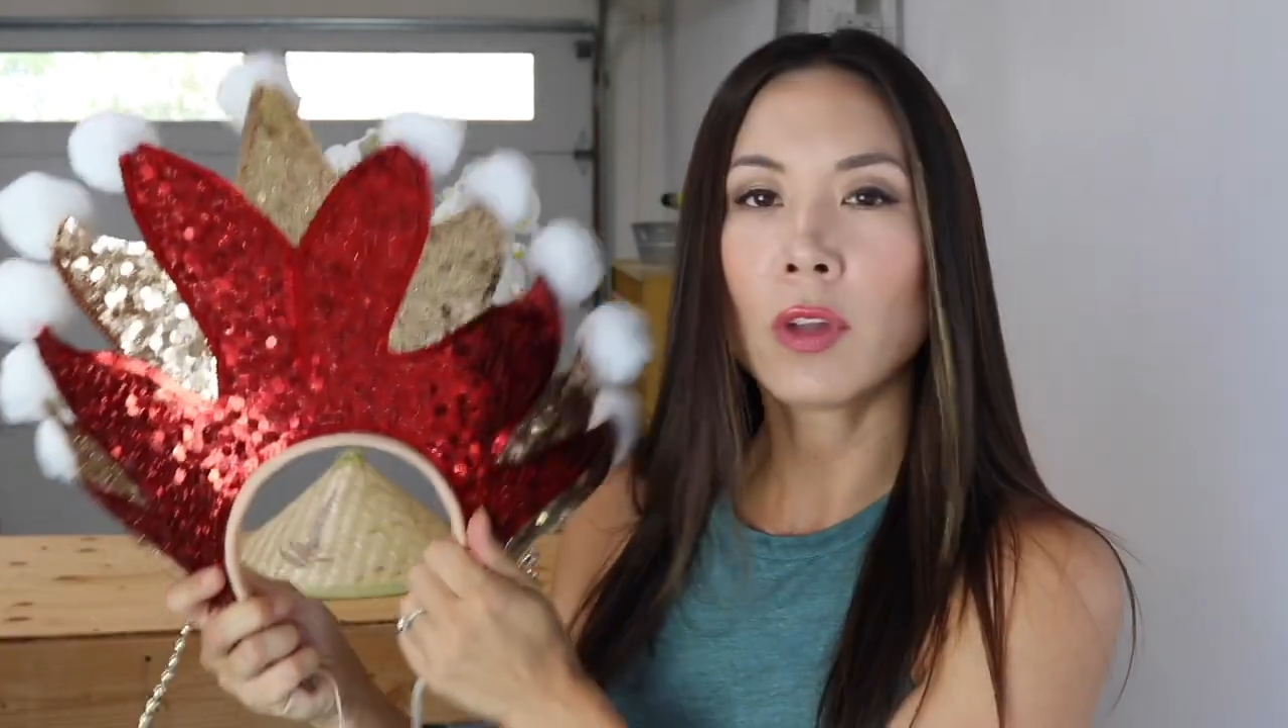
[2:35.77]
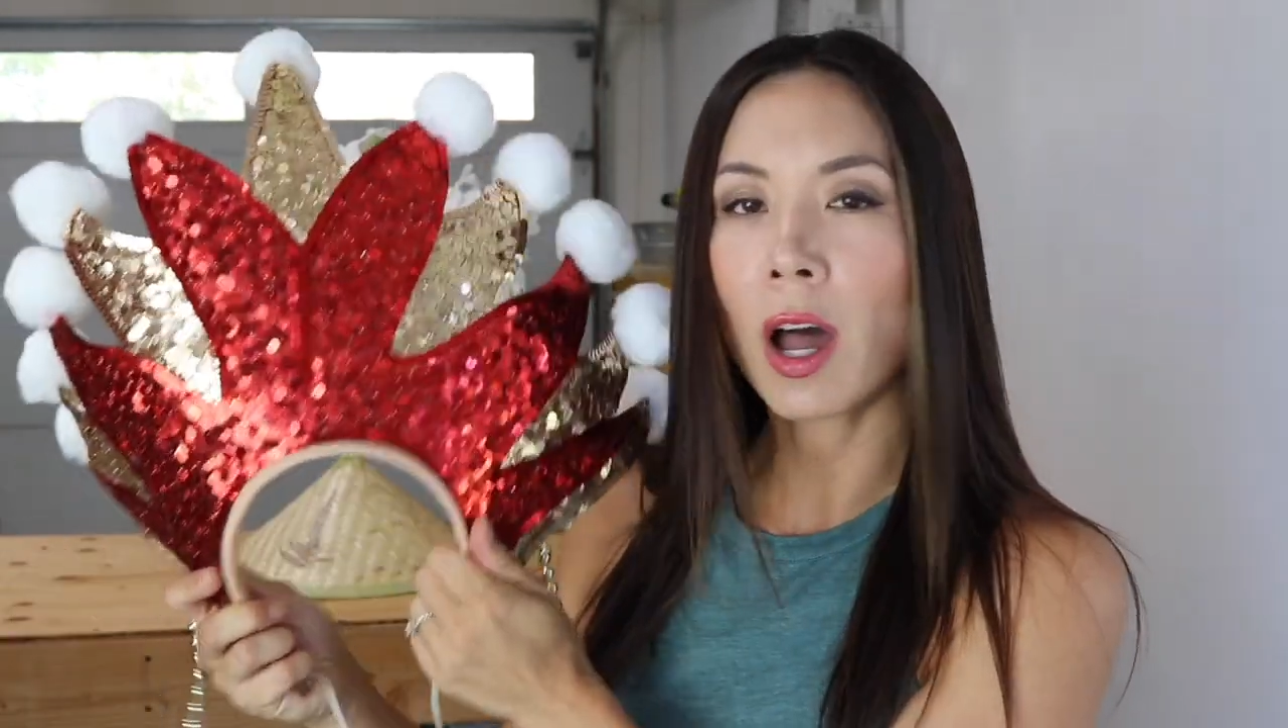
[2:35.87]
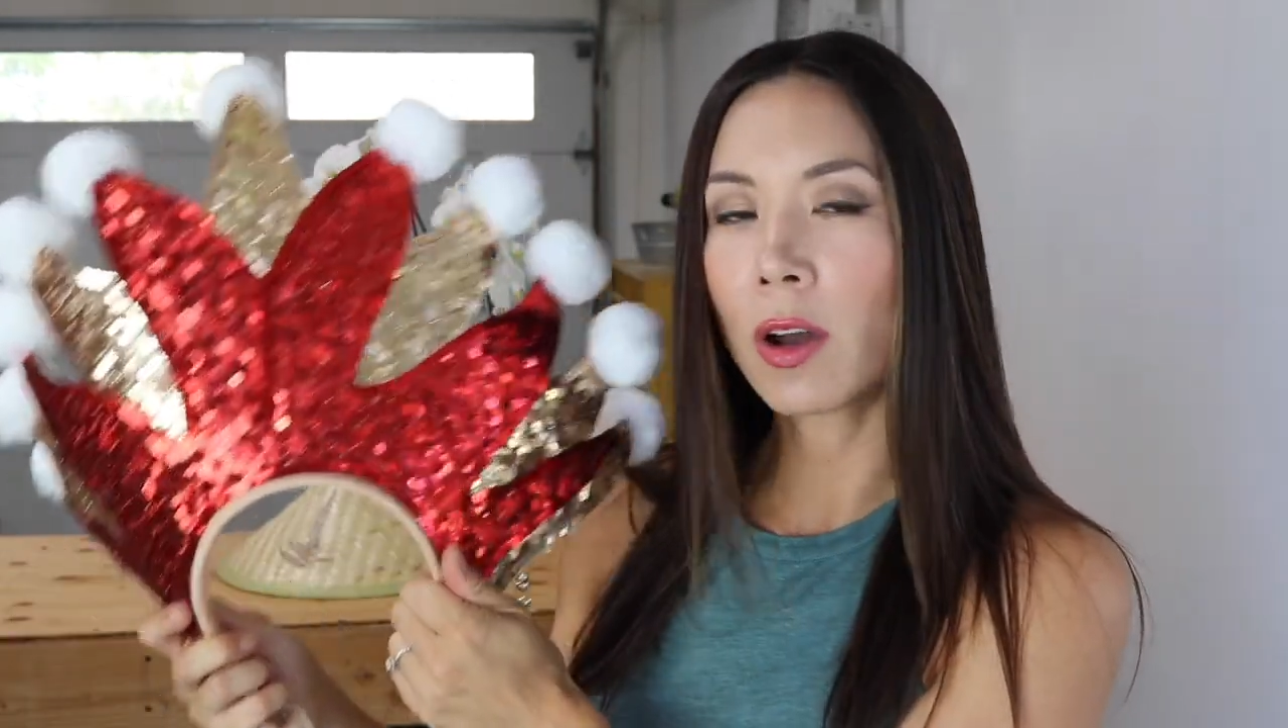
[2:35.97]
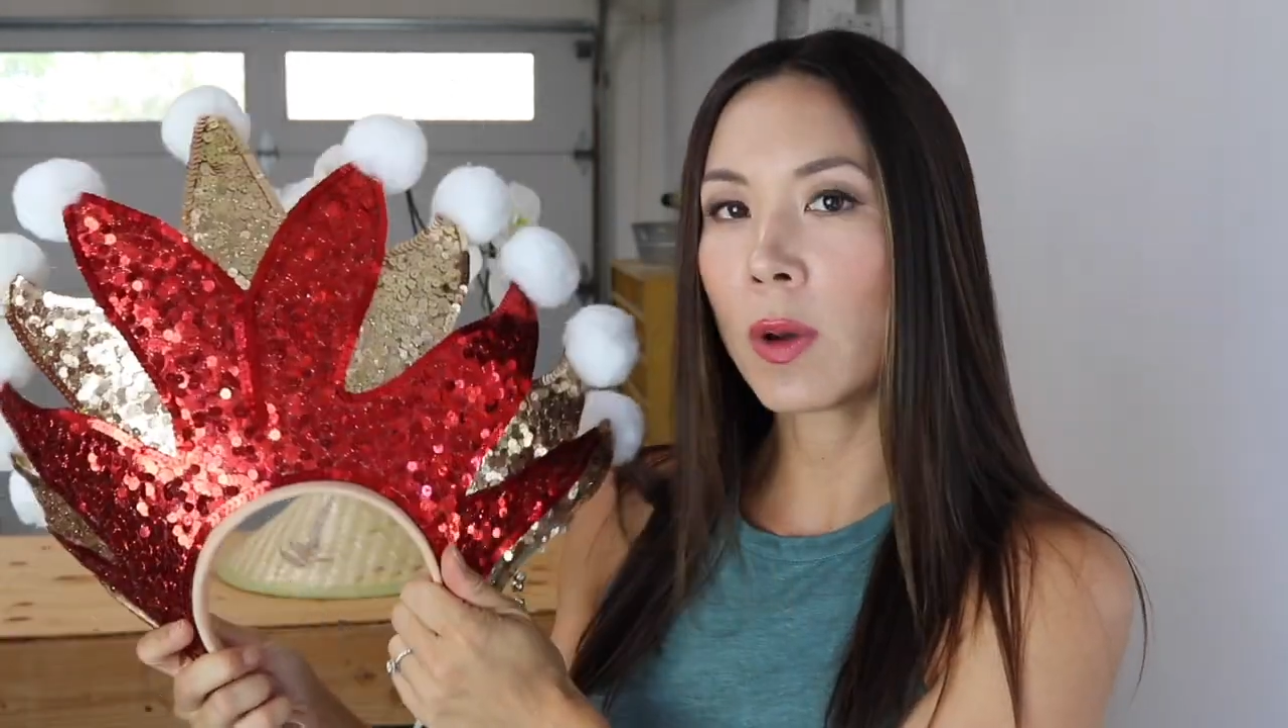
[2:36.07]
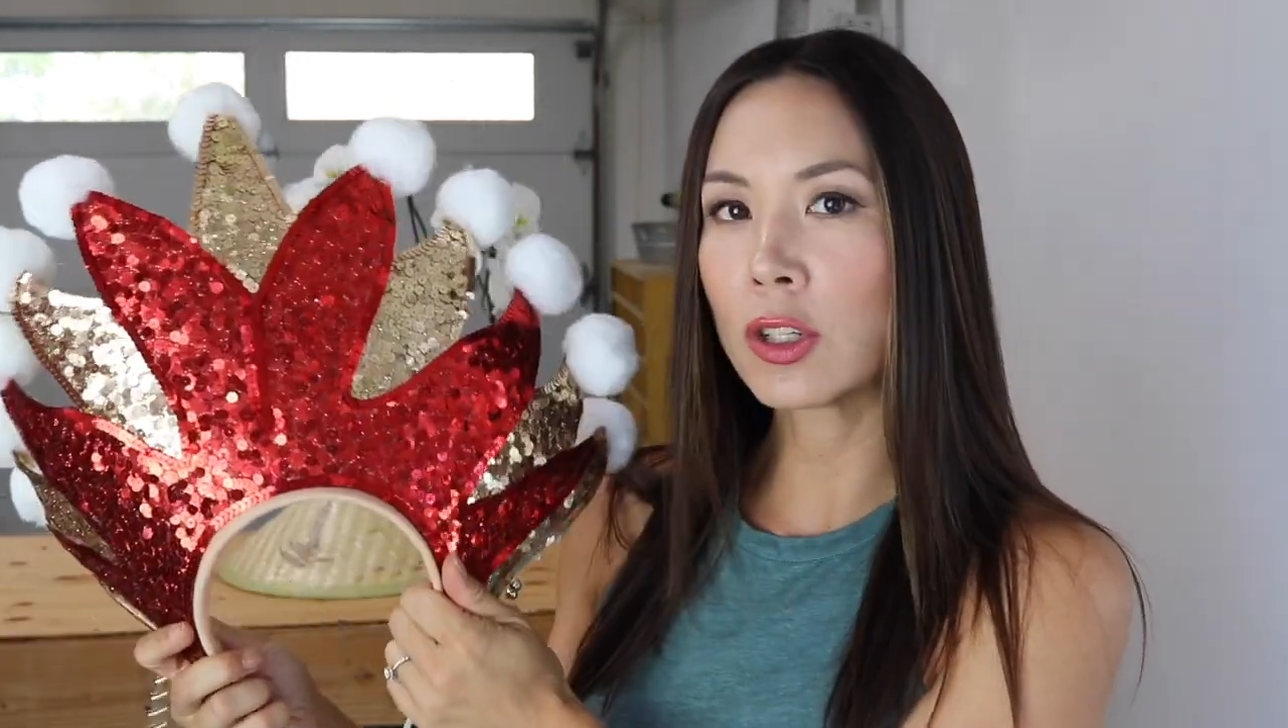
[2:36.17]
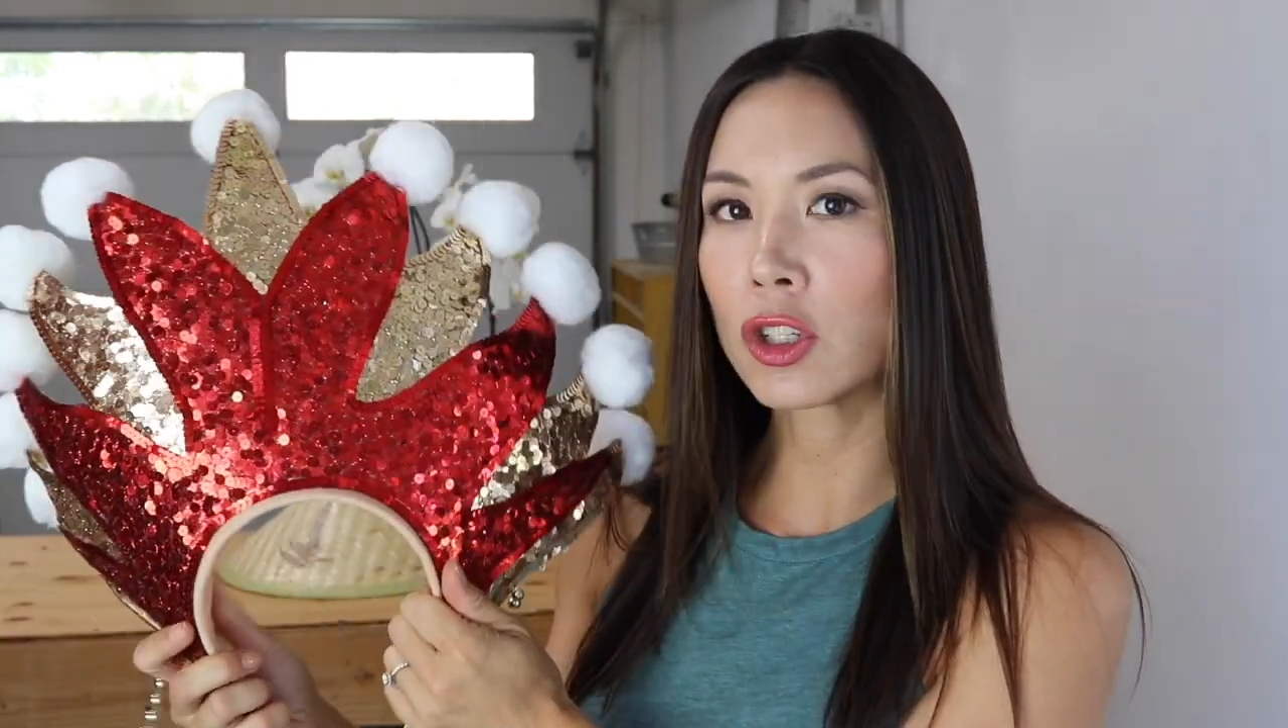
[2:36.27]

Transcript: Not quite